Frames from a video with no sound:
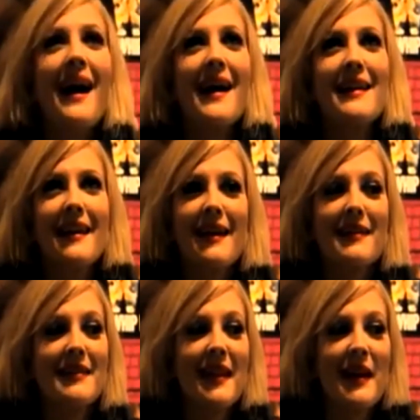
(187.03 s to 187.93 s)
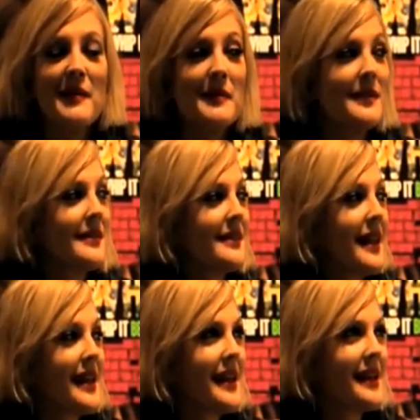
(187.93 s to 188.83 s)
I guess I would
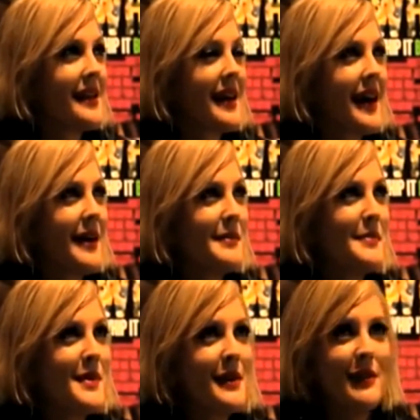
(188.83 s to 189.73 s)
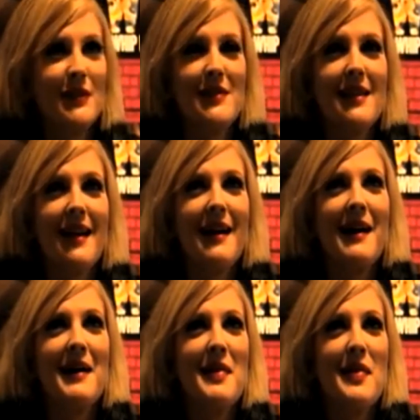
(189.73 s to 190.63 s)
say I wished
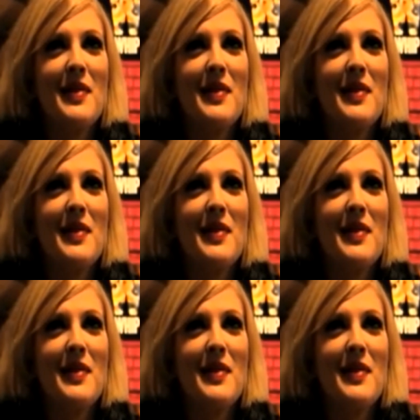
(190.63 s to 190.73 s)
uh,